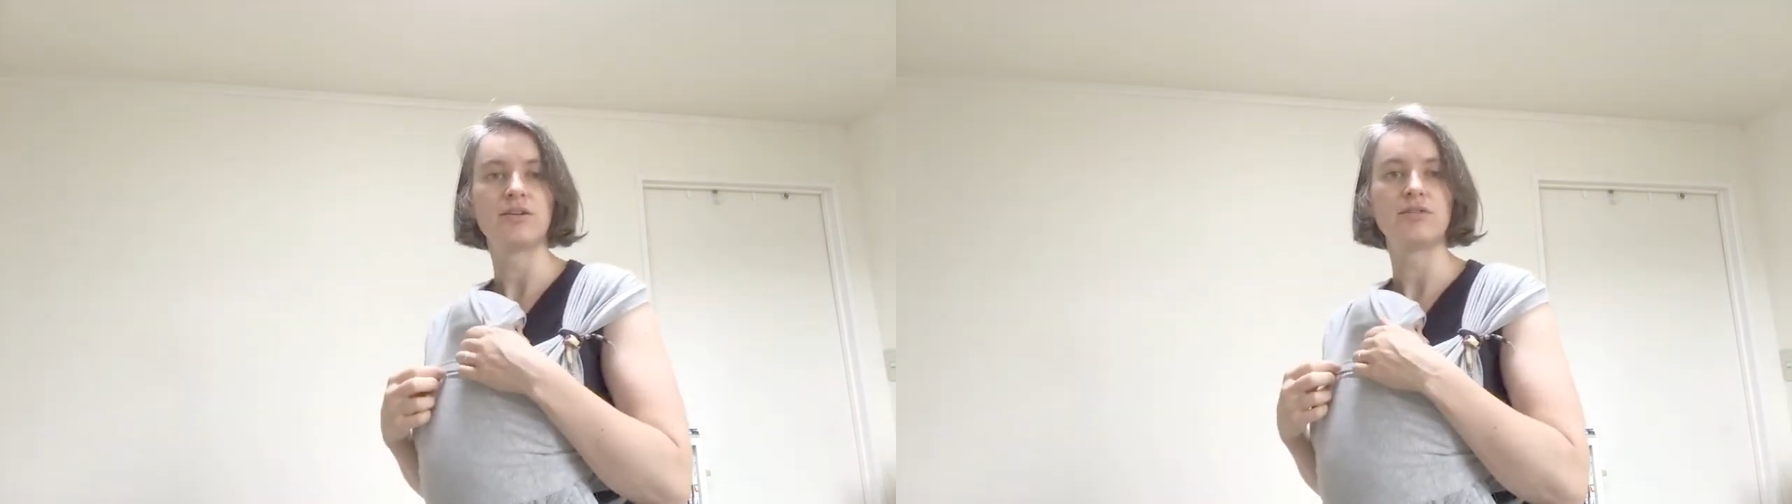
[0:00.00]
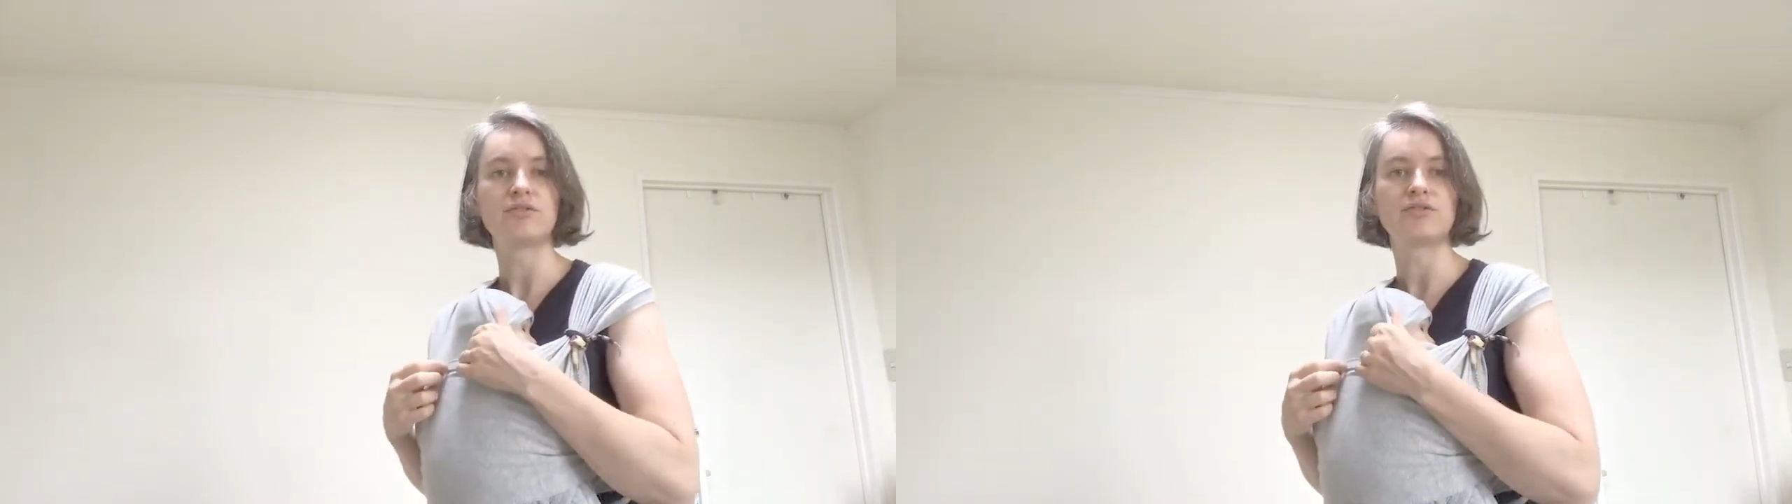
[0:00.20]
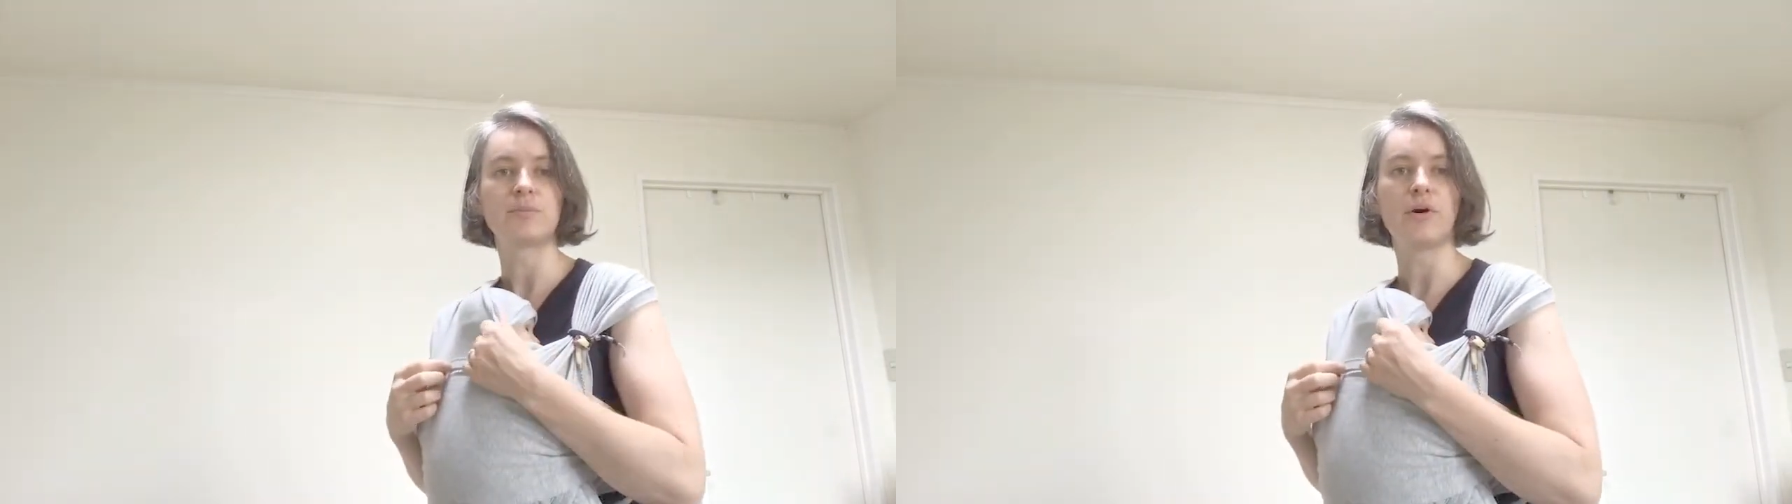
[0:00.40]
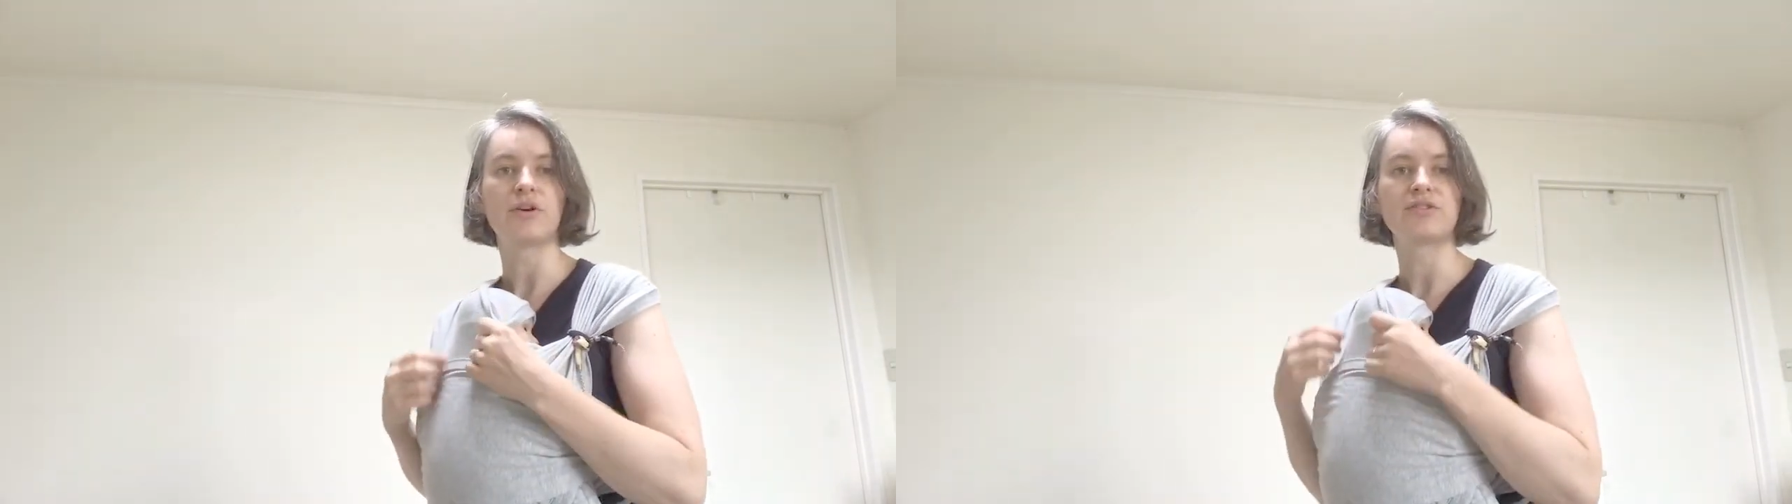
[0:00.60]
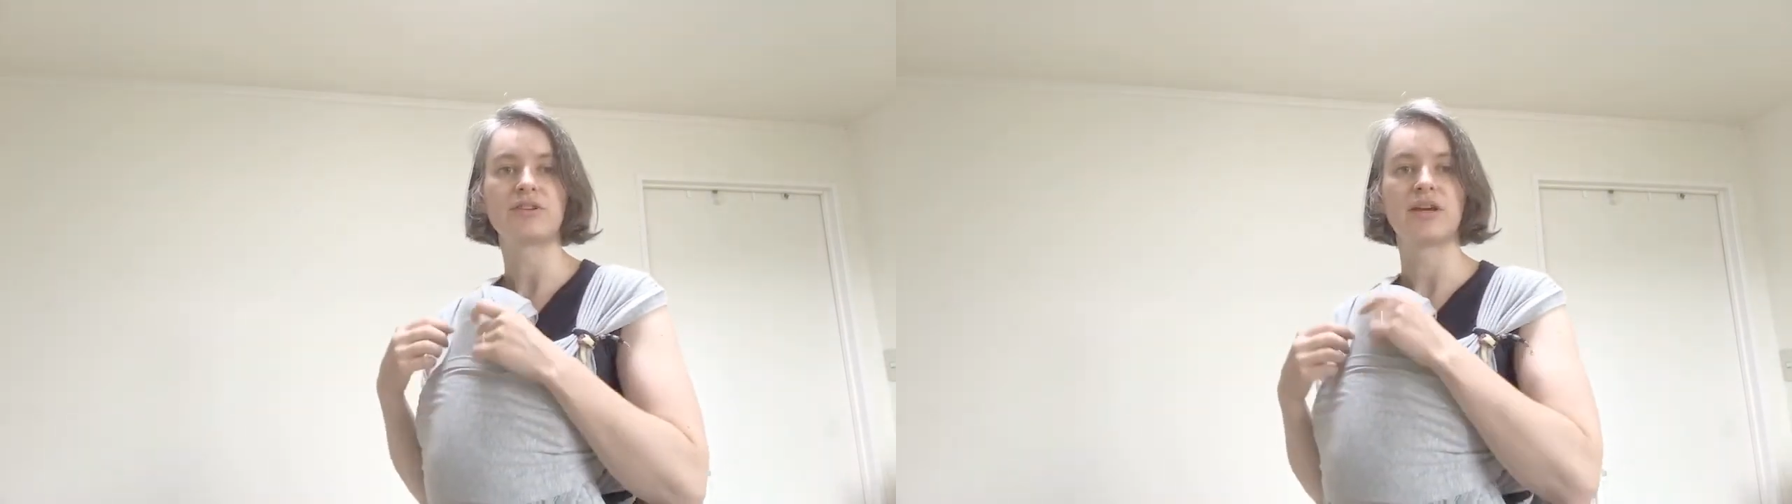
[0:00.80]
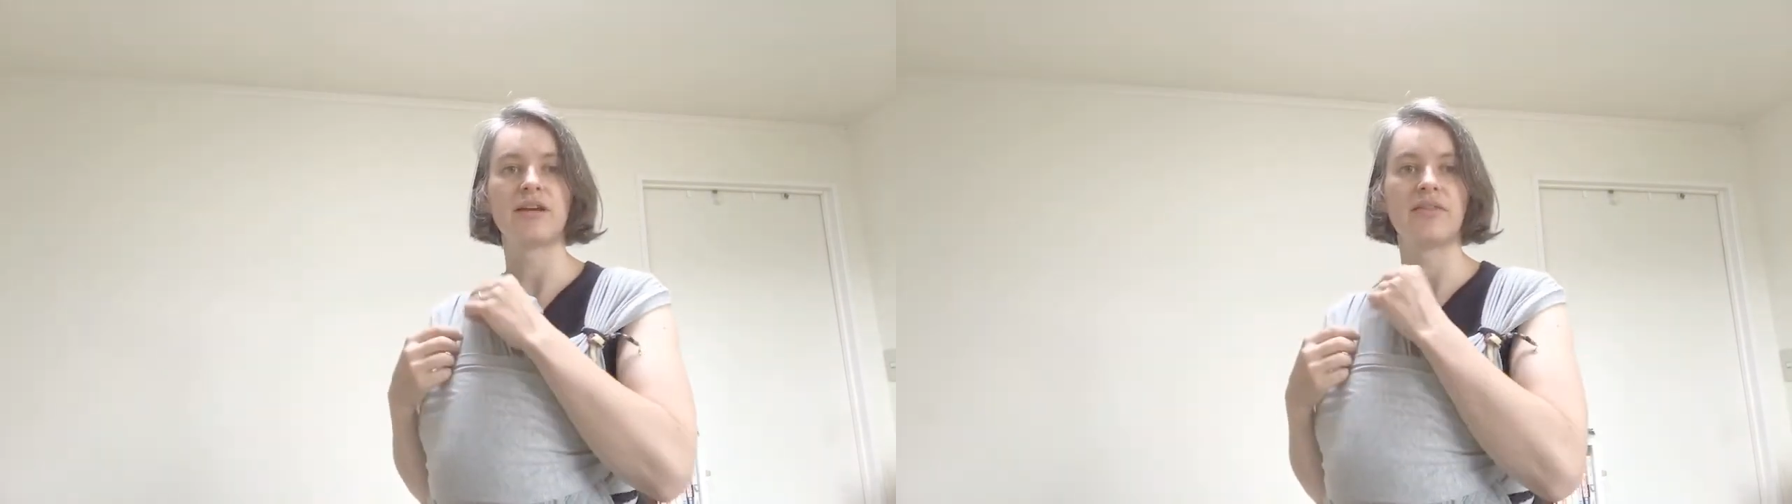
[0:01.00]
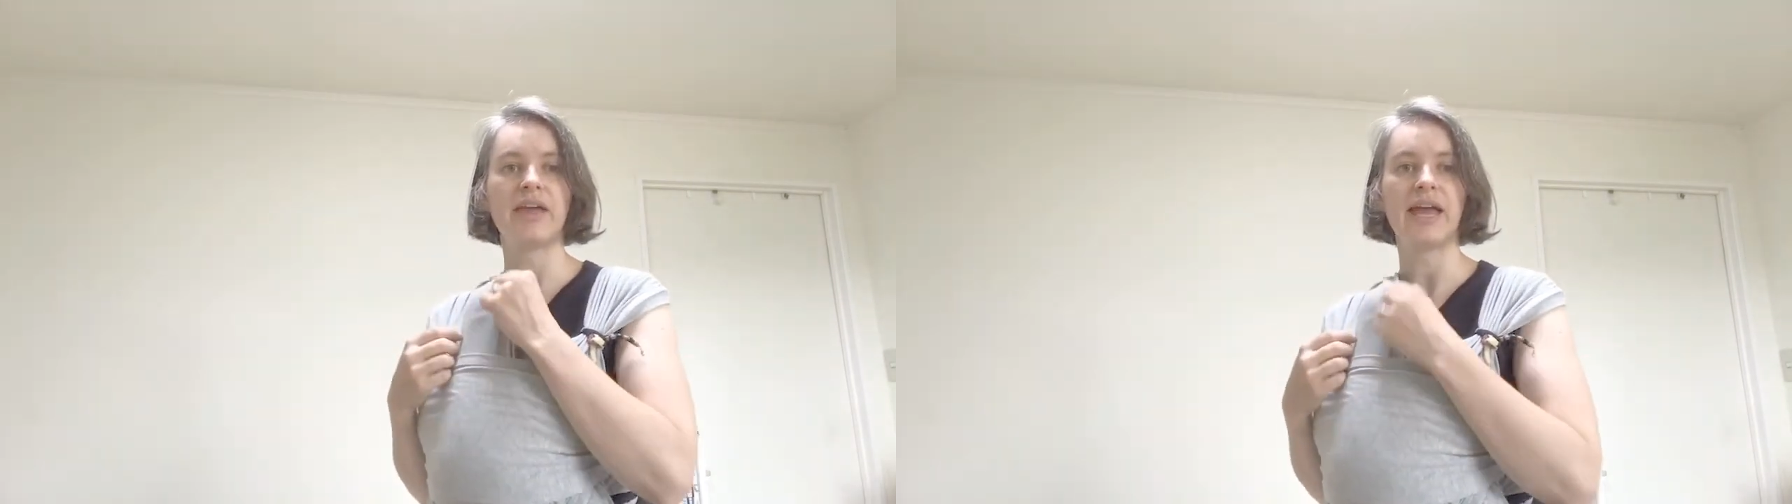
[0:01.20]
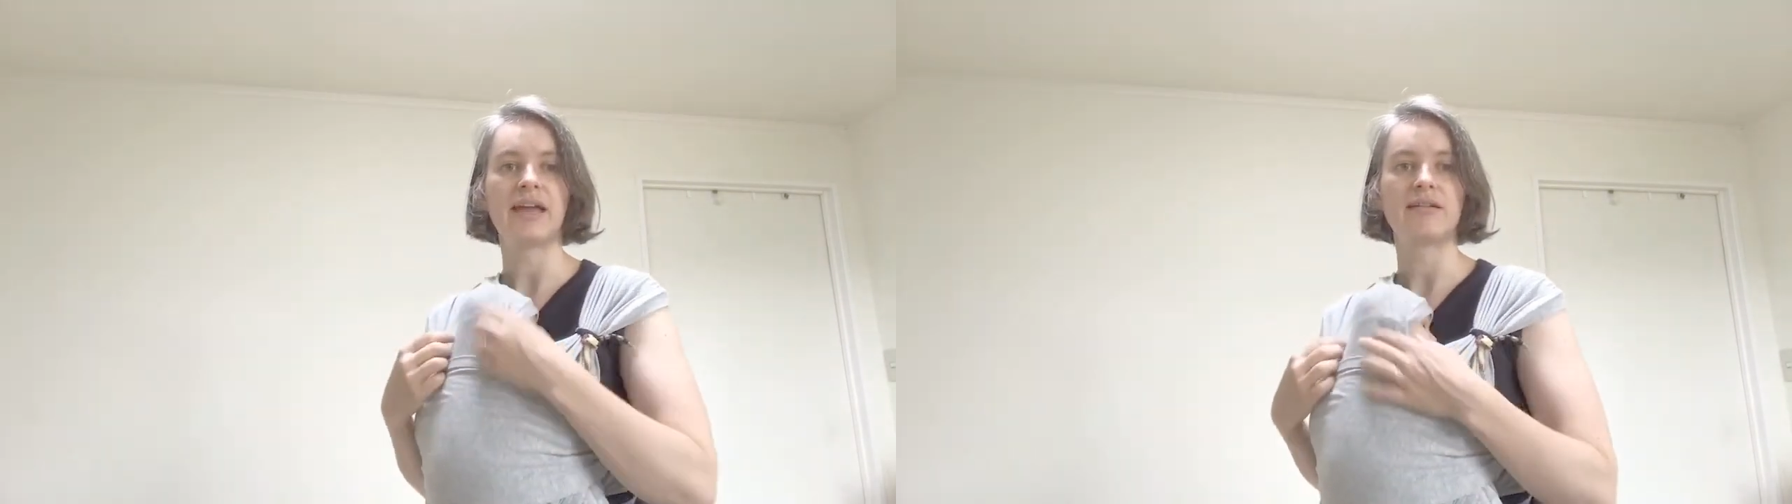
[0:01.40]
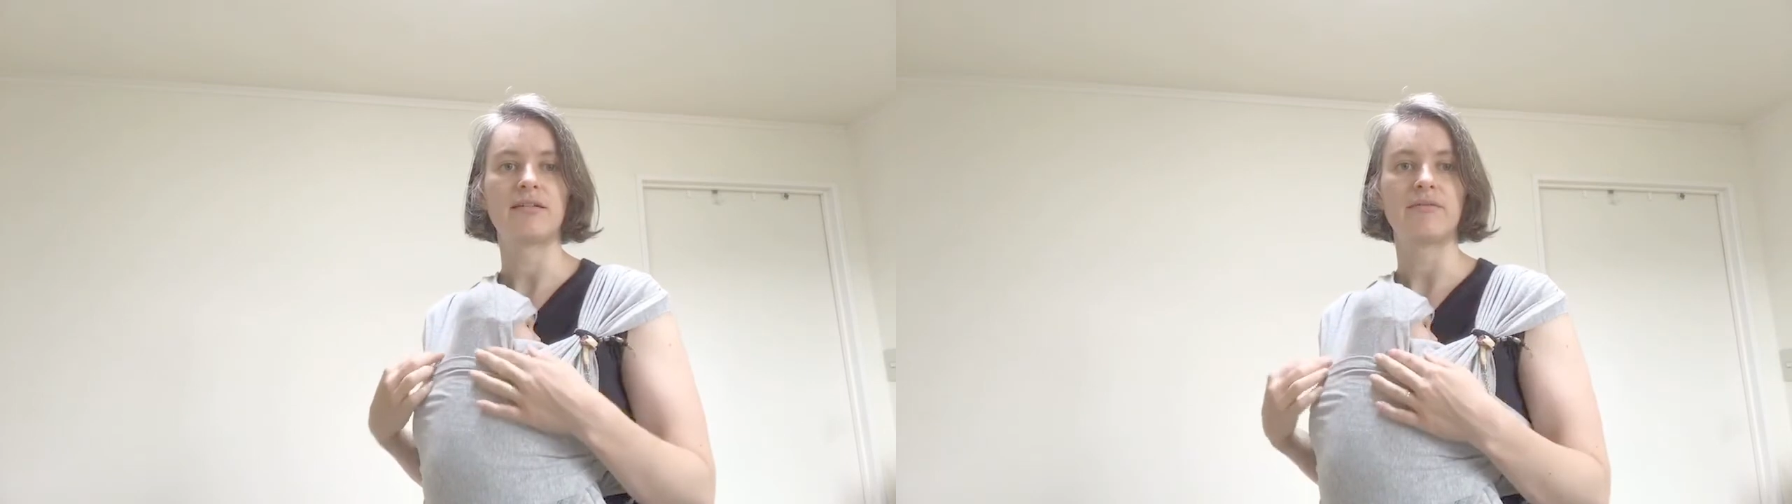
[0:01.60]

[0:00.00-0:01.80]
you support the head